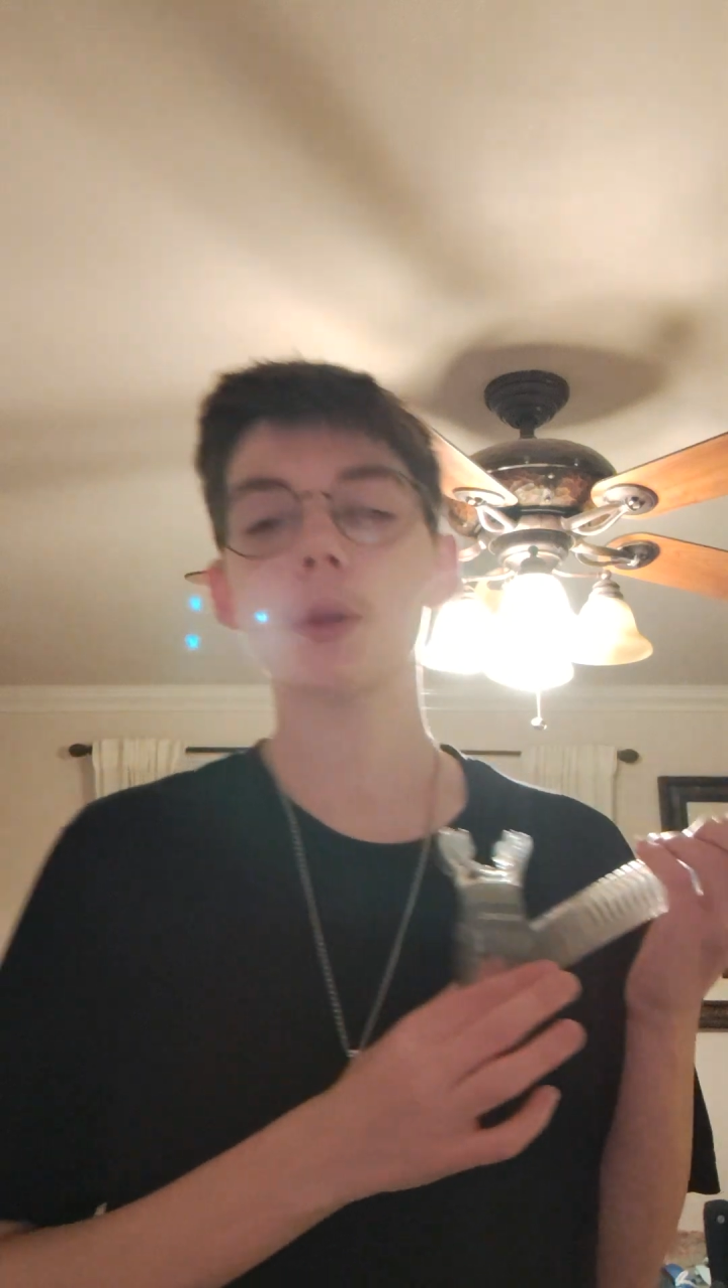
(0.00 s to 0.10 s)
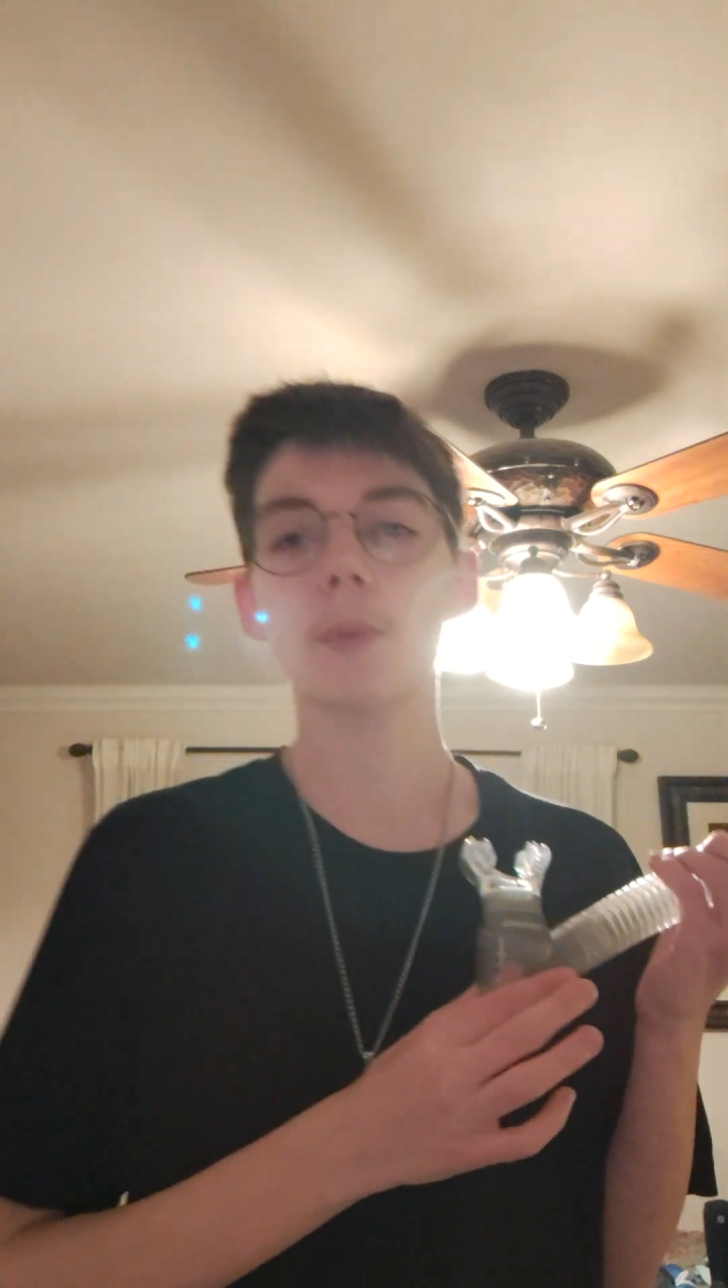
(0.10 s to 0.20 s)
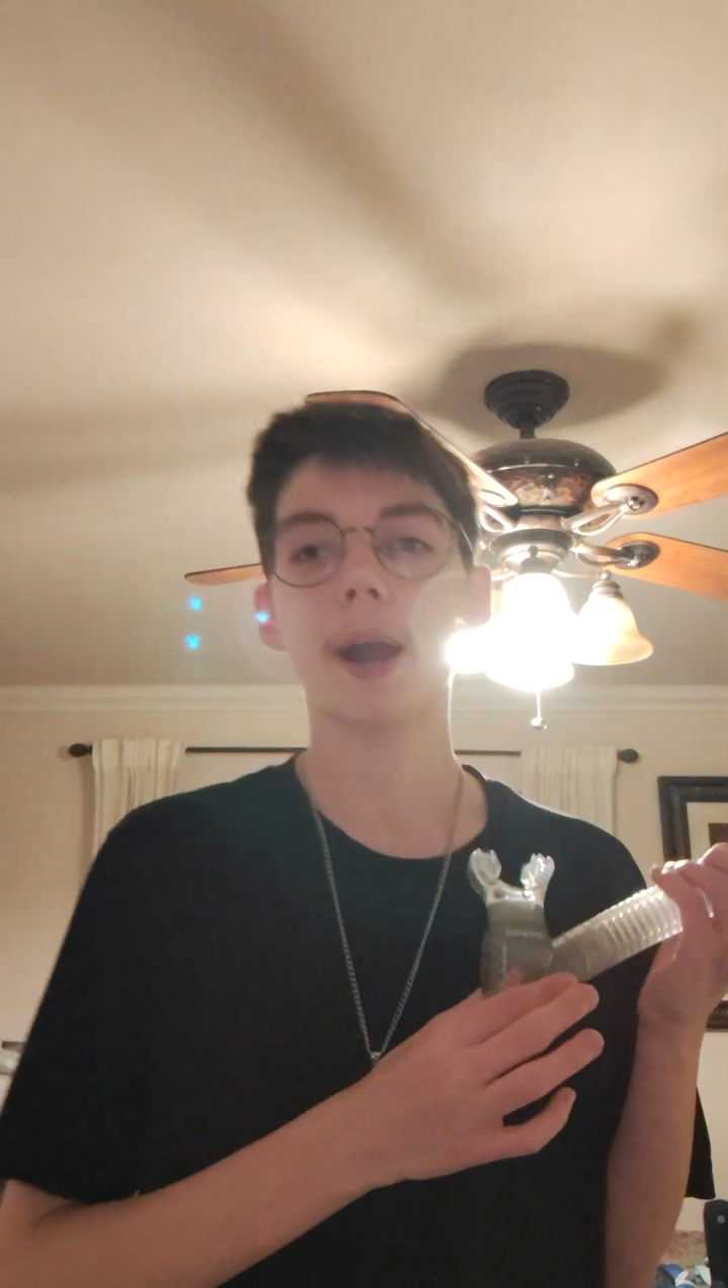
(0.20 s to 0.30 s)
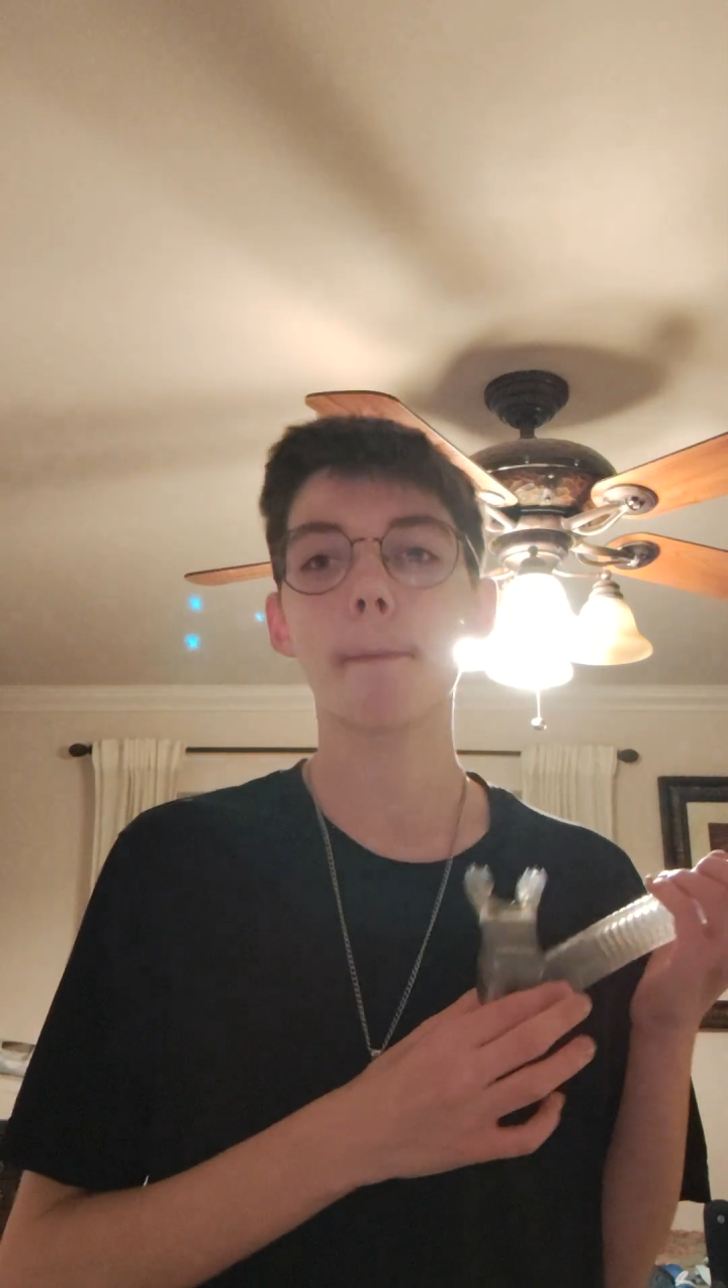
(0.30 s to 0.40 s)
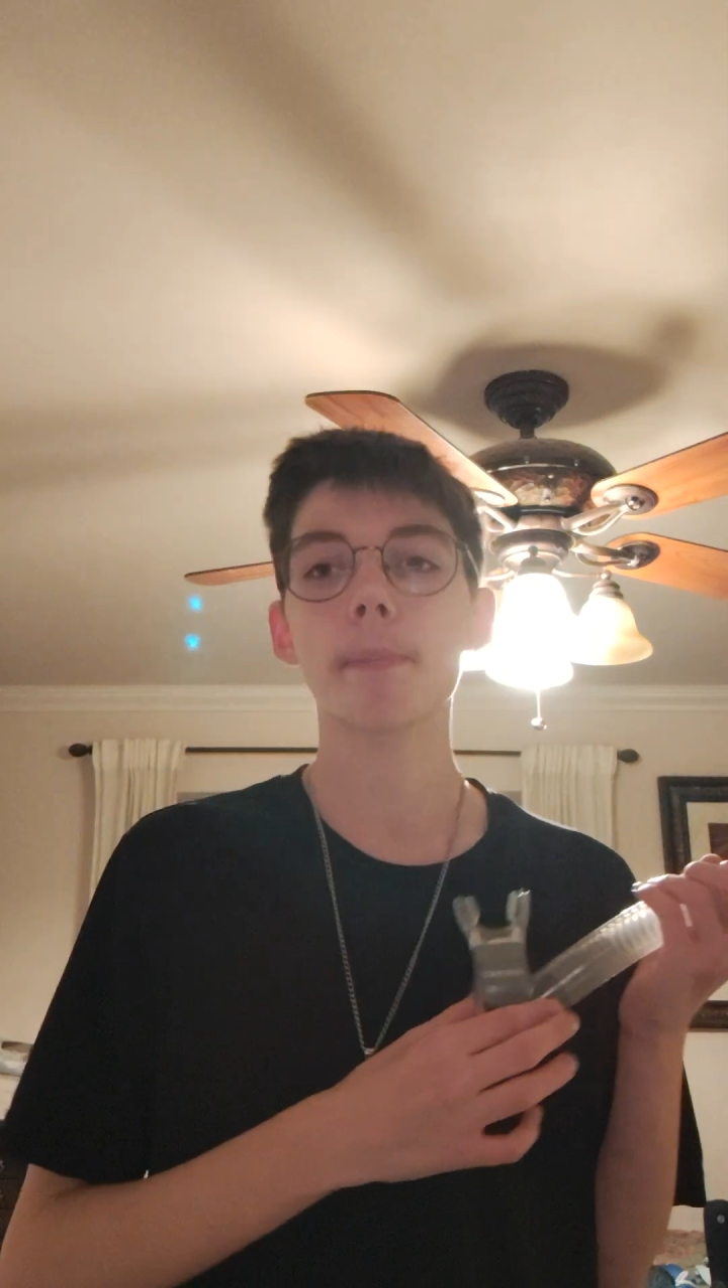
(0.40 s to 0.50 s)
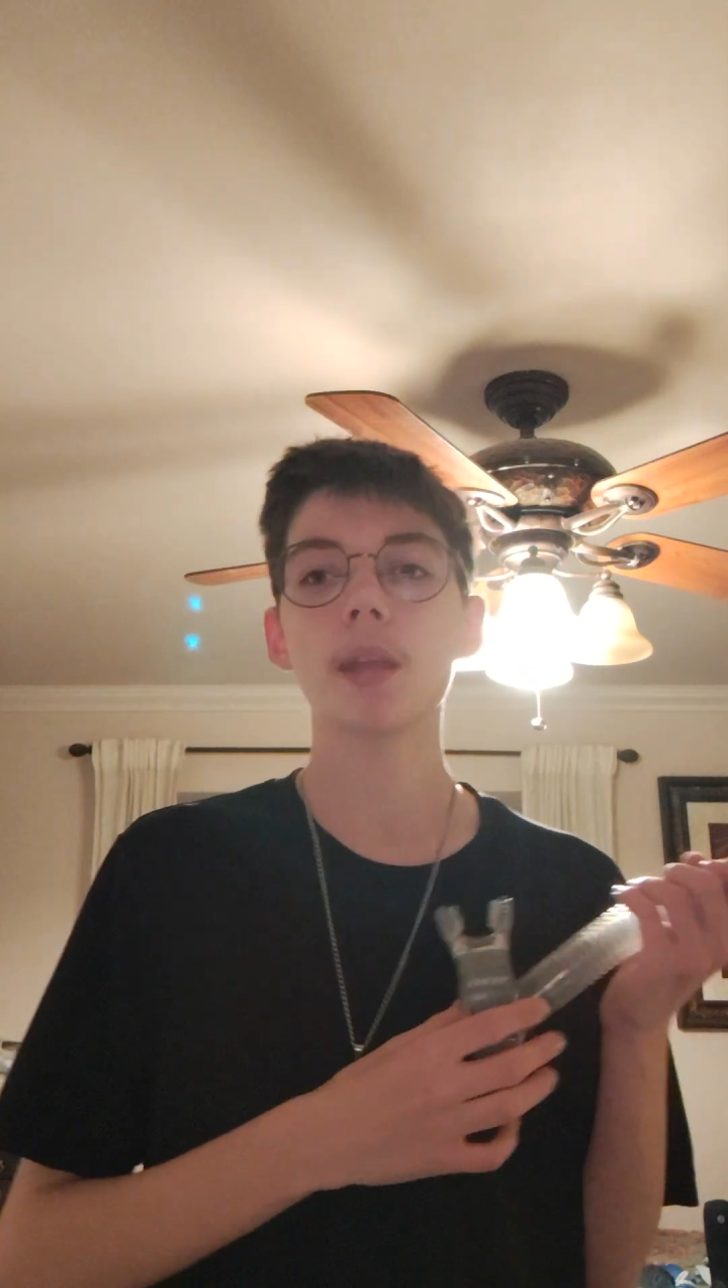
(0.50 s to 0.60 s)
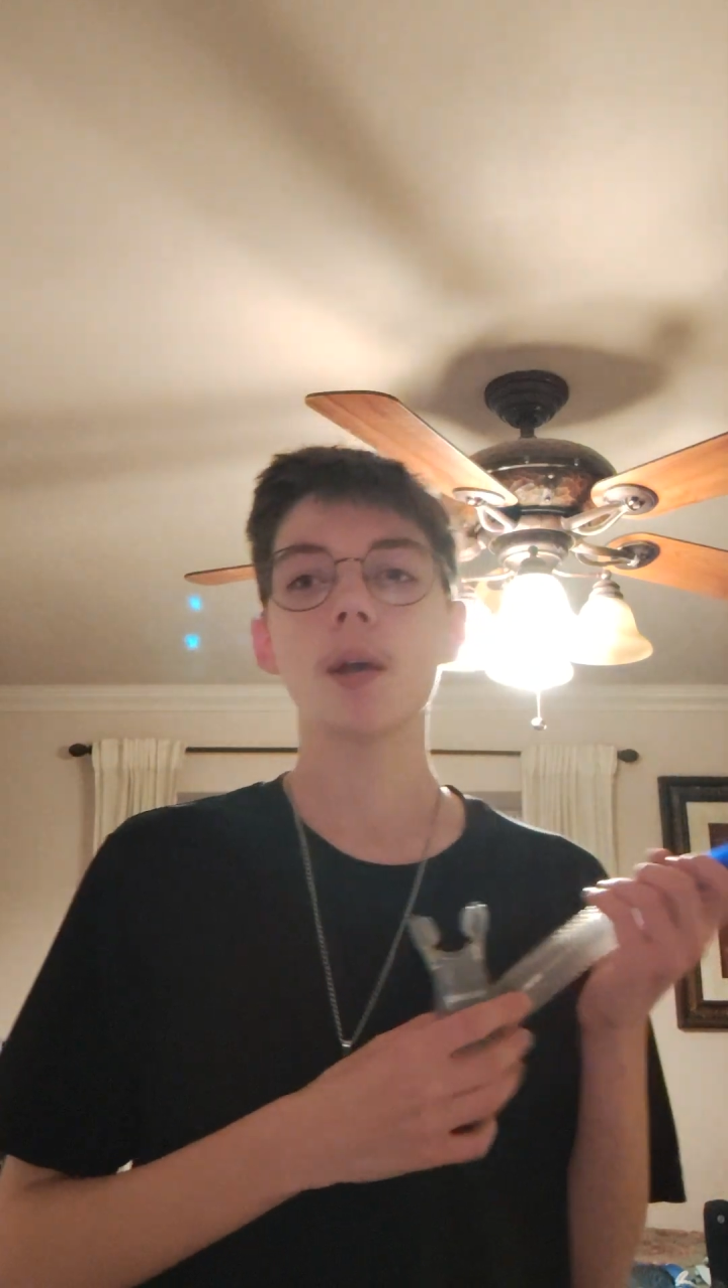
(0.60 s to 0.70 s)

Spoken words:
right?